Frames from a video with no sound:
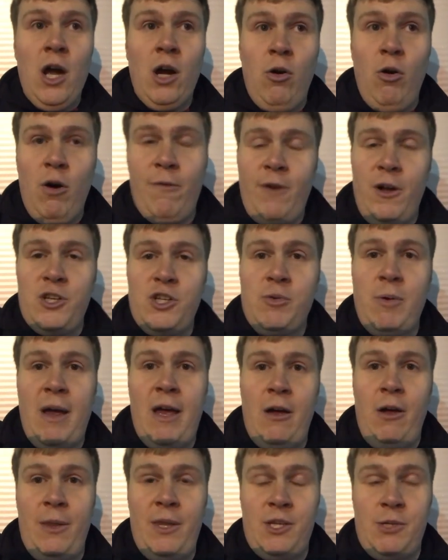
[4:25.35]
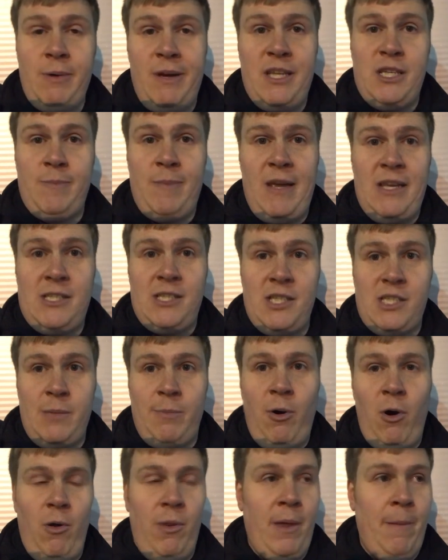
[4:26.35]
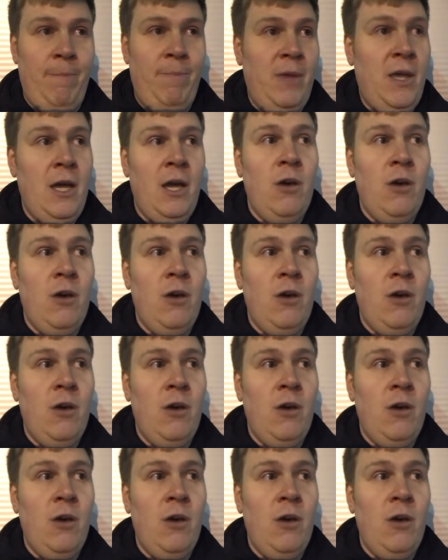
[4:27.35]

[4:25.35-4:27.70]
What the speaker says: Go over on Twitter, on the Twitter space, and support them.